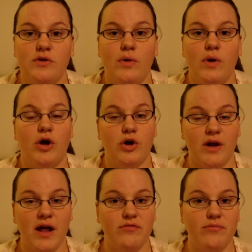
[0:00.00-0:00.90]
you
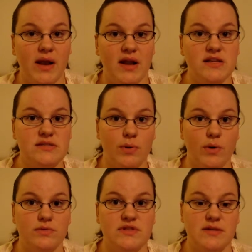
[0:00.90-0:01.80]
could have been
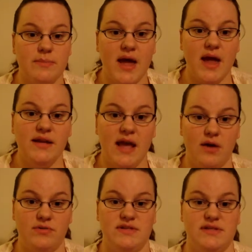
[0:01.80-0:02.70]
exposed to mad
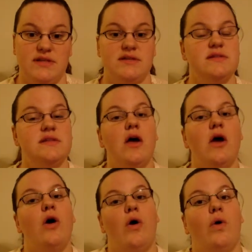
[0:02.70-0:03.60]
cow disease,
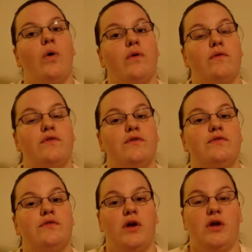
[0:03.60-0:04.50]
or if
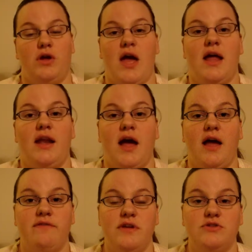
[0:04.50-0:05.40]
you've had
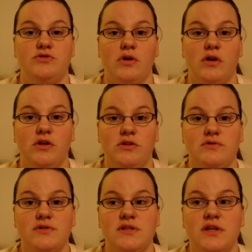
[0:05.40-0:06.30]
IV drug
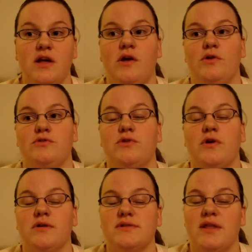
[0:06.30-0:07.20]
use,
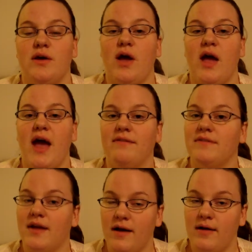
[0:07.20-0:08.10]
drugs that have
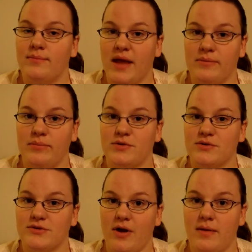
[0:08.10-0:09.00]
not been
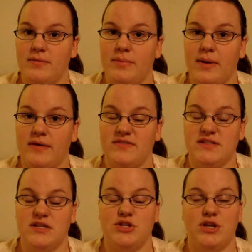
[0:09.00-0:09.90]
prescribed by a
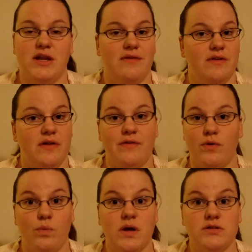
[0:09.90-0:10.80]
physician, even if
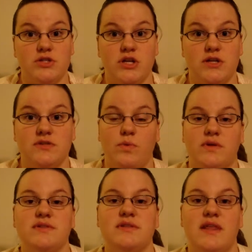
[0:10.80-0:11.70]
it was just
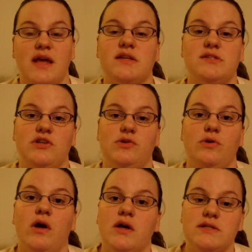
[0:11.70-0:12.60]
once, they ask
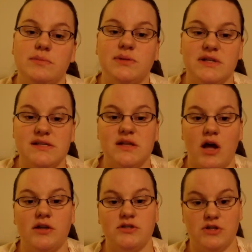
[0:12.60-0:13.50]
you to please
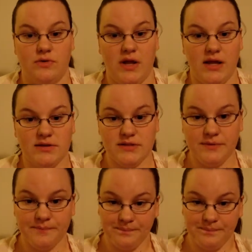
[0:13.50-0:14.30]
not donate.